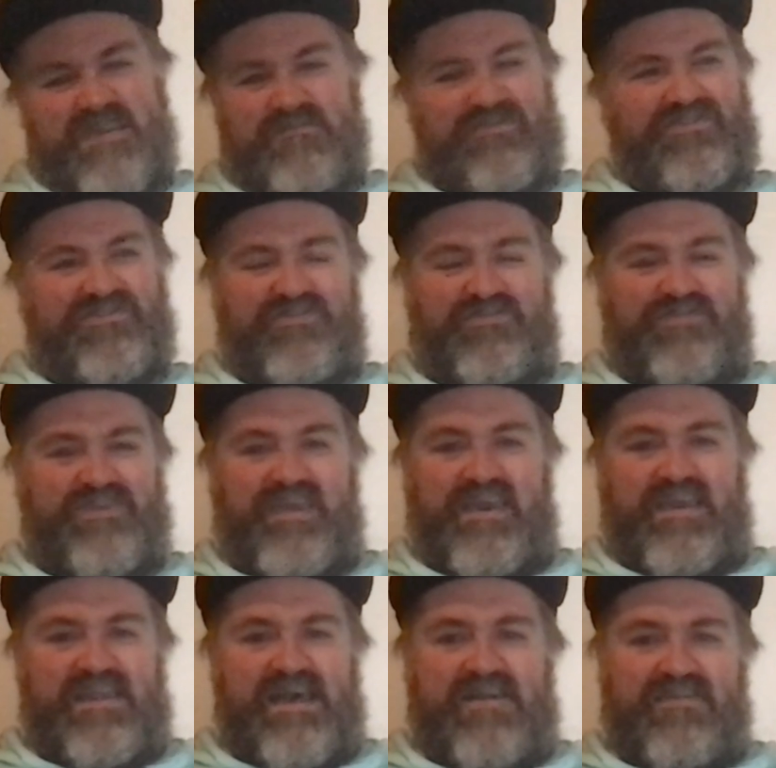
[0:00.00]
was
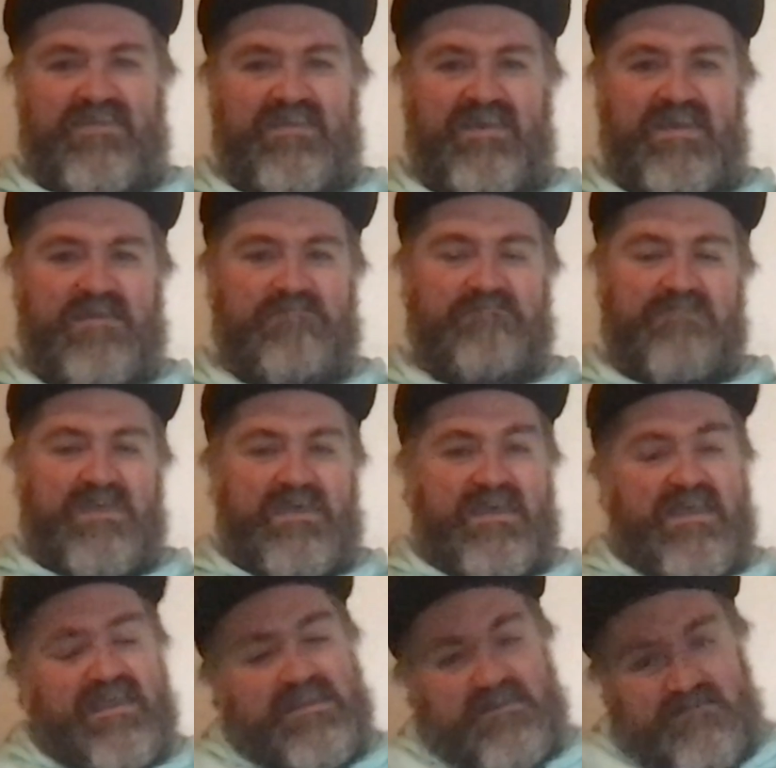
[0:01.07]
suffocated out of the game.
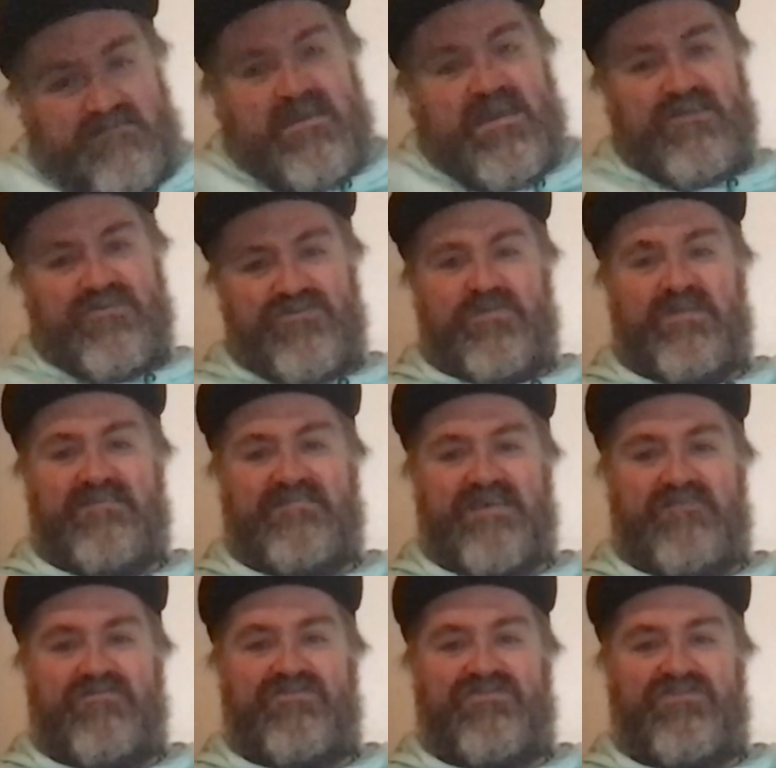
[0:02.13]
He had
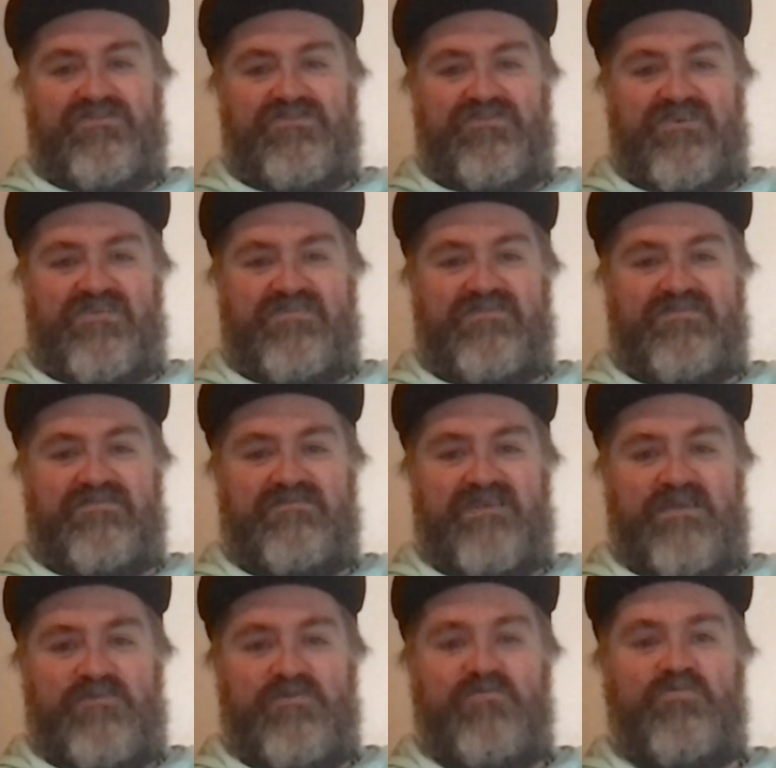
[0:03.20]
27 touches. He
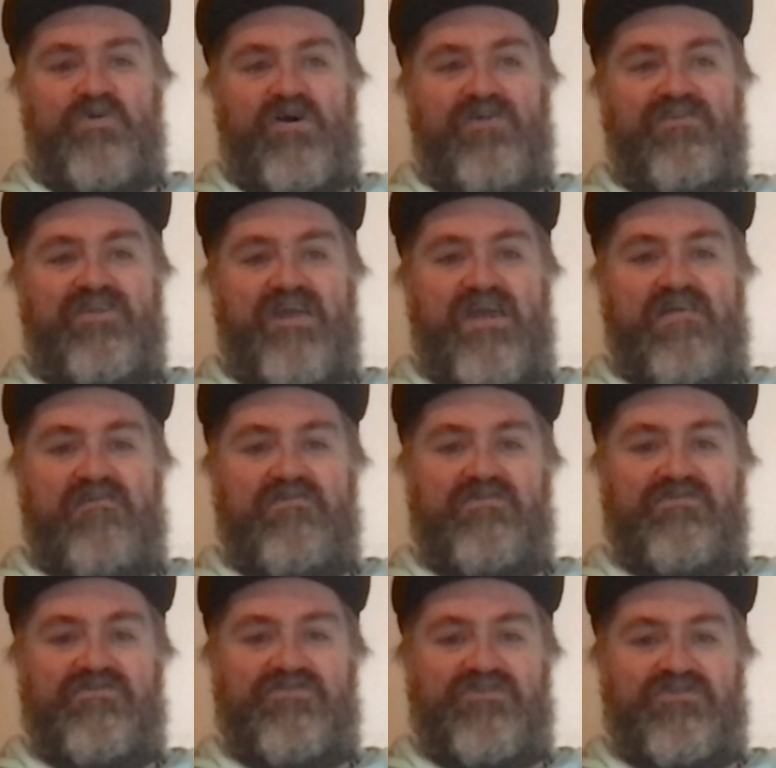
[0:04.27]
won one aerial
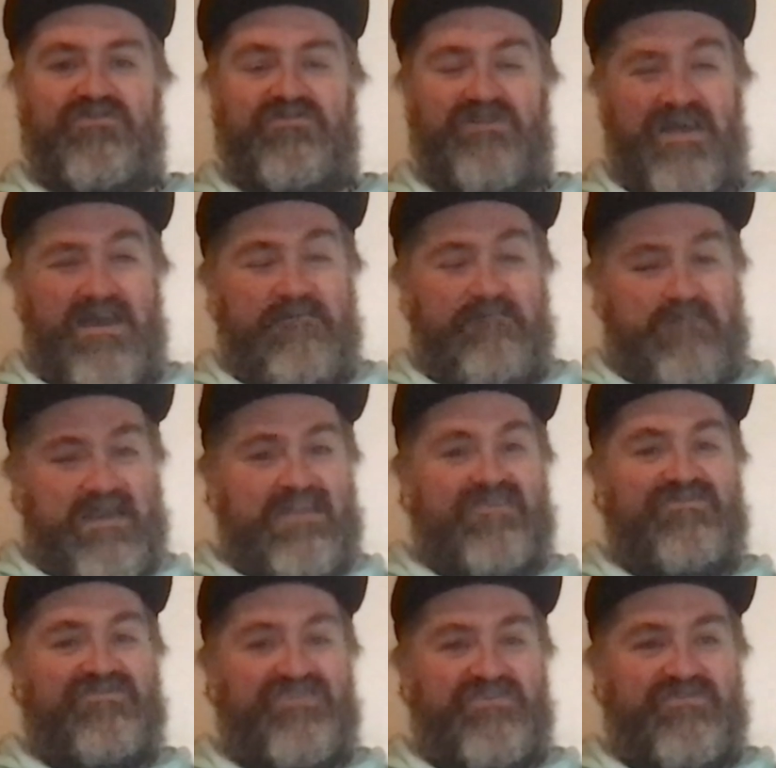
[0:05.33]
duel,
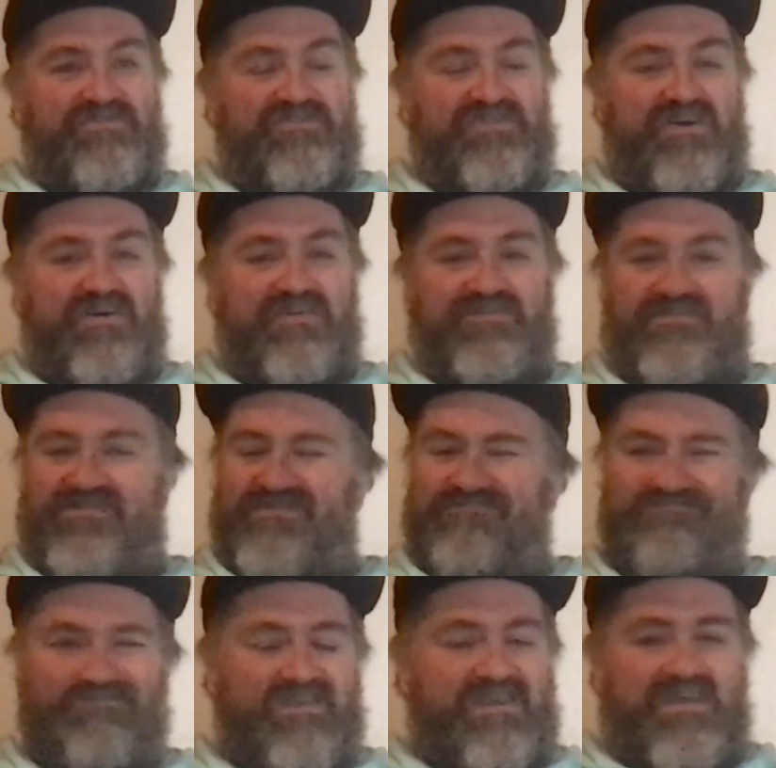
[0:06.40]
managed 2 shots.
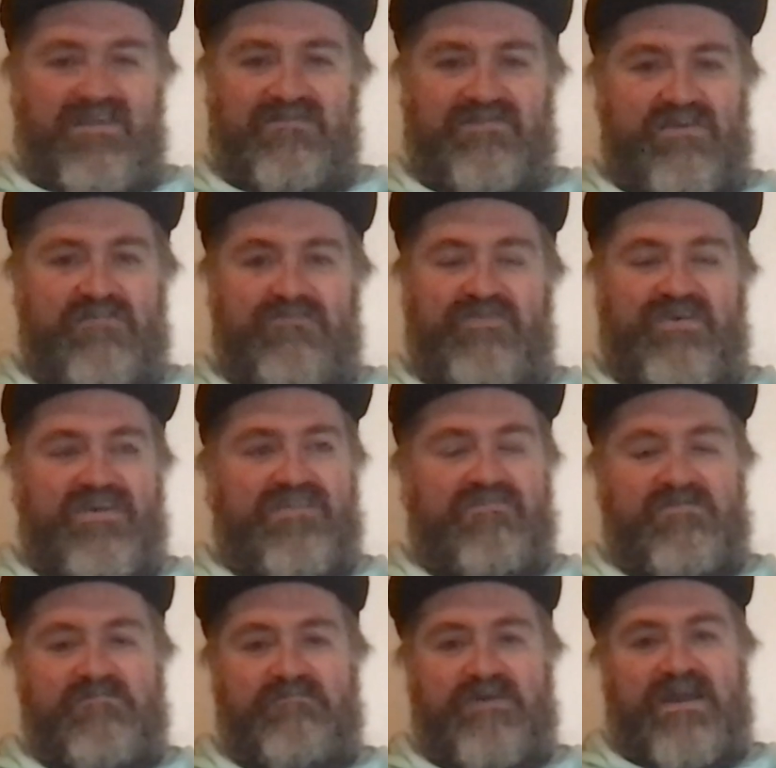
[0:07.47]
No further
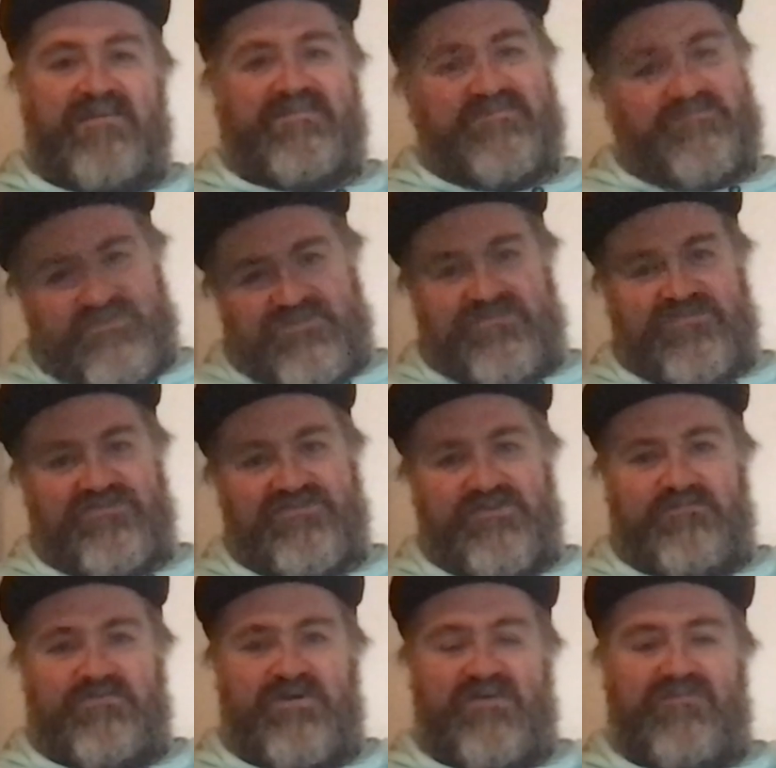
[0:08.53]
impact and was
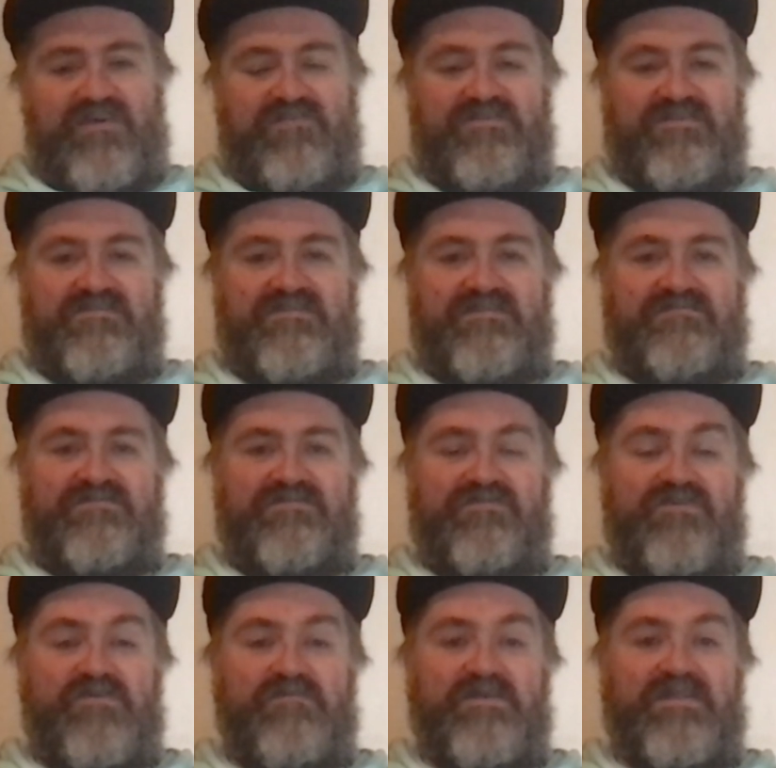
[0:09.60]
subbed off after
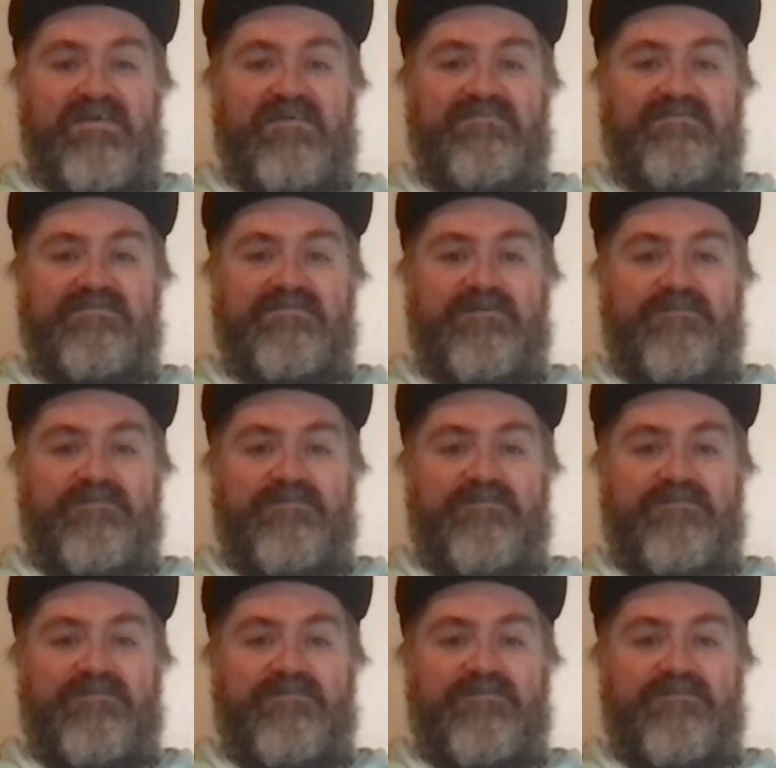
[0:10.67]
64 minutes.